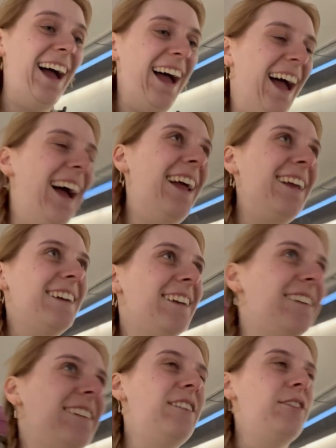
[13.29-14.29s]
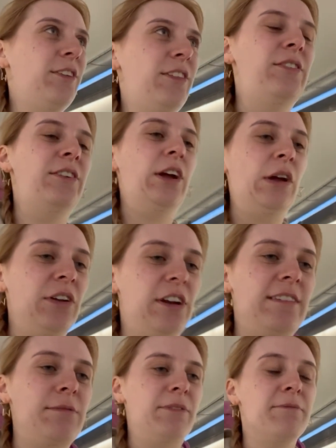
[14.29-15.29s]
And for this video, you're
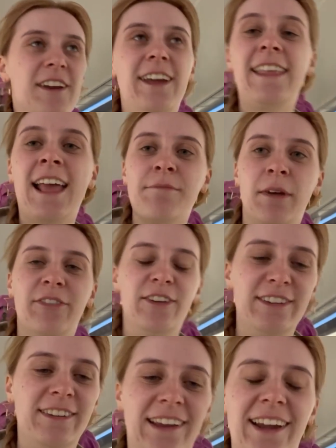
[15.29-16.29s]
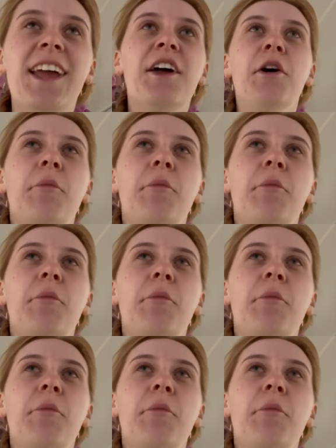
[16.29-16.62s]
going to see Ryanair and my first day.